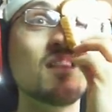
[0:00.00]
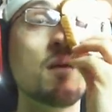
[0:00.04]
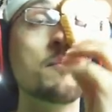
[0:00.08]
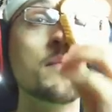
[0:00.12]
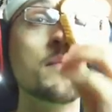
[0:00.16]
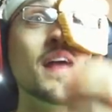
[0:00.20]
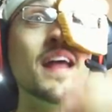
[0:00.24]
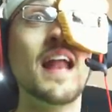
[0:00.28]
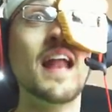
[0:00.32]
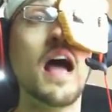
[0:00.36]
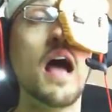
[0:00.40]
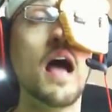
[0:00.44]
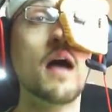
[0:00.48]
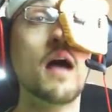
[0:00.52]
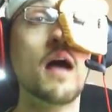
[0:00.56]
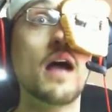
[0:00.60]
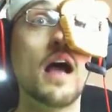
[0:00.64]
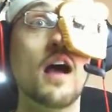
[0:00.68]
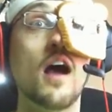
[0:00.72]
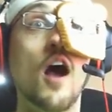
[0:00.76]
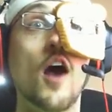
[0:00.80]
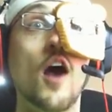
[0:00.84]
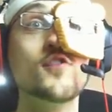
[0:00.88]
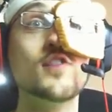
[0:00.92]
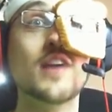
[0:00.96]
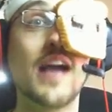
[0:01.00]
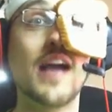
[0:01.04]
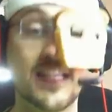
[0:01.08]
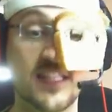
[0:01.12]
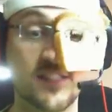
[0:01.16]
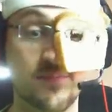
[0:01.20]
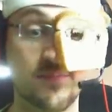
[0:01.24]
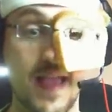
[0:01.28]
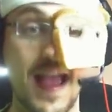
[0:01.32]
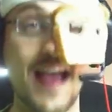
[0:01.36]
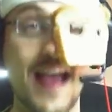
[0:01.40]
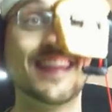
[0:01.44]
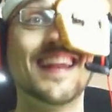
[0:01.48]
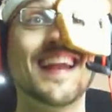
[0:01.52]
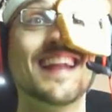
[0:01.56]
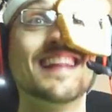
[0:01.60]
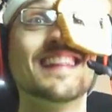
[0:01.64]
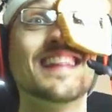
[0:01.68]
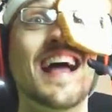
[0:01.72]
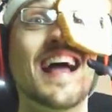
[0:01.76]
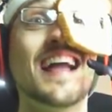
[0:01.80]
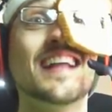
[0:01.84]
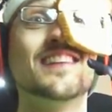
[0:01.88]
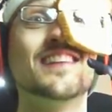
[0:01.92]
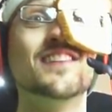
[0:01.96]
Man, I, are you guys mad that I
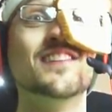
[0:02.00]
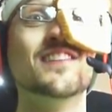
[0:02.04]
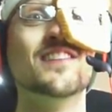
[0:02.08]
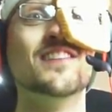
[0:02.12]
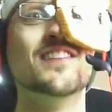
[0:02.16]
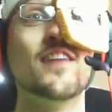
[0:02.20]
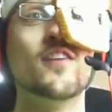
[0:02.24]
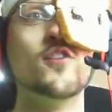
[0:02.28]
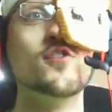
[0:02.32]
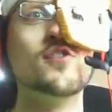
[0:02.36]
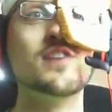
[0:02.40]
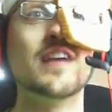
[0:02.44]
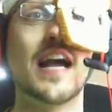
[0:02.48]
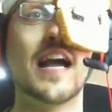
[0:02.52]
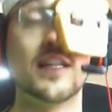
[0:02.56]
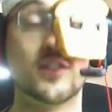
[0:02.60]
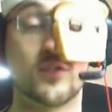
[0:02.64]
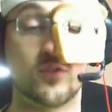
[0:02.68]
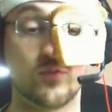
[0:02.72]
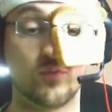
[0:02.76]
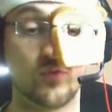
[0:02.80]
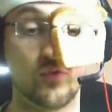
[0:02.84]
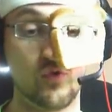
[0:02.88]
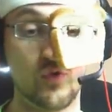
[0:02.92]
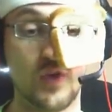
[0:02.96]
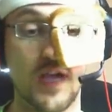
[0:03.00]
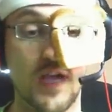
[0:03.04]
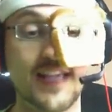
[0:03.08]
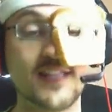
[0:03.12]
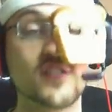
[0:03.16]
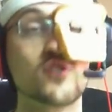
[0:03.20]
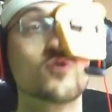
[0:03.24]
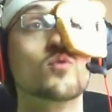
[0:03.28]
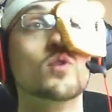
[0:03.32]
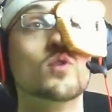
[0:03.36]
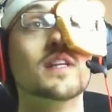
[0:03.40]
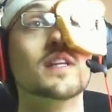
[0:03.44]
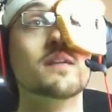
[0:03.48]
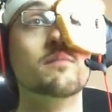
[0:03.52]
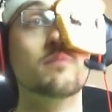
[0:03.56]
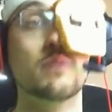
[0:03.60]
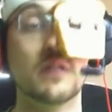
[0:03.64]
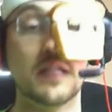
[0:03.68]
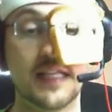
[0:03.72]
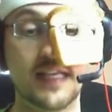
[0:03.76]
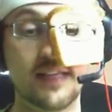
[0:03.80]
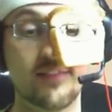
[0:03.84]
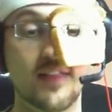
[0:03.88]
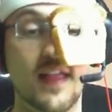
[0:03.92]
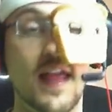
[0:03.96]
lied to you? I know you guys, you guys really
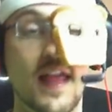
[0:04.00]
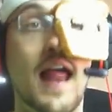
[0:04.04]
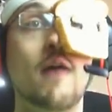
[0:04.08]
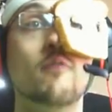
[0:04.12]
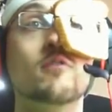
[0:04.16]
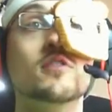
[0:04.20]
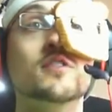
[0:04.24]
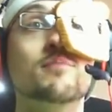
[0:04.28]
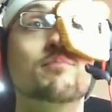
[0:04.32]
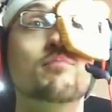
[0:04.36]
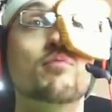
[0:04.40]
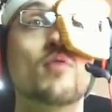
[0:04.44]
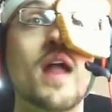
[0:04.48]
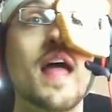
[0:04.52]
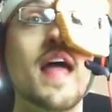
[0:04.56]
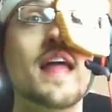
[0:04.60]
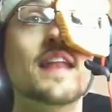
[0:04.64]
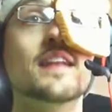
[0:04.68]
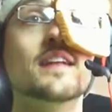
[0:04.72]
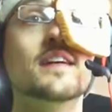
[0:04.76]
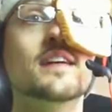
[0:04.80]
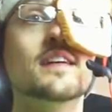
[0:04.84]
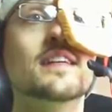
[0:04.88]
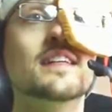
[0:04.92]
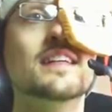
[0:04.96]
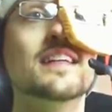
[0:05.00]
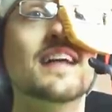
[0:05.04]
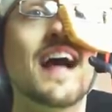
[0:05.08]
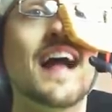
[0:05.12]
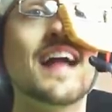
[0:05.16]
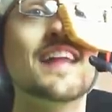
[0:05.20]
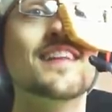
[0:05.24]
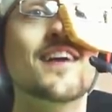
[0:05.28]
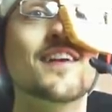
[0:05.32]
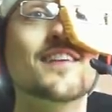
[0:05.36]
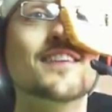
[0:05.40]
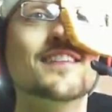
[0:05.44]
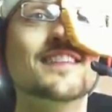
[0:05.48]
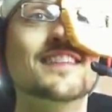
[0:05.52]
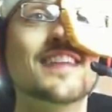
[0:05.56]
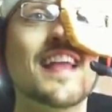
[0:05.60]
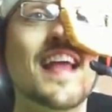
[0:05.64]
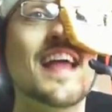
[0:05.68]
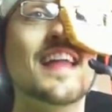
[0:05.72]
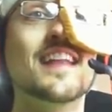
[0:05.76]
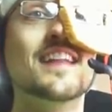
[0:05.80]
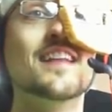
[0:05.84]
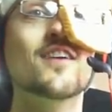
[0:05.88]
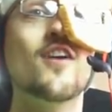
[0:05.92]
believe that I was bred. I know you did.